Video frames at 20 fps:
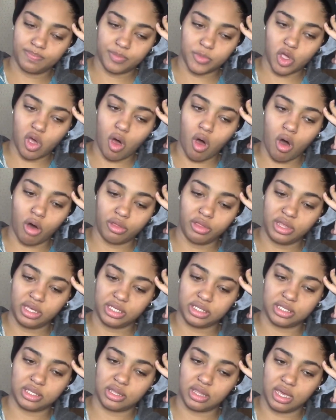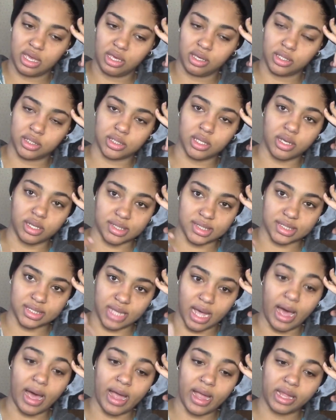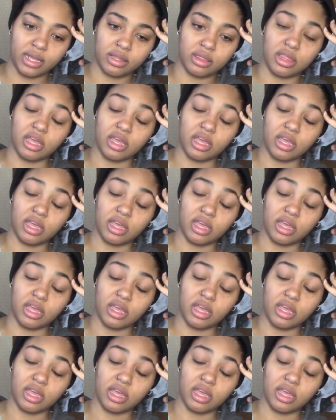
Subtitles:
to all these things aside,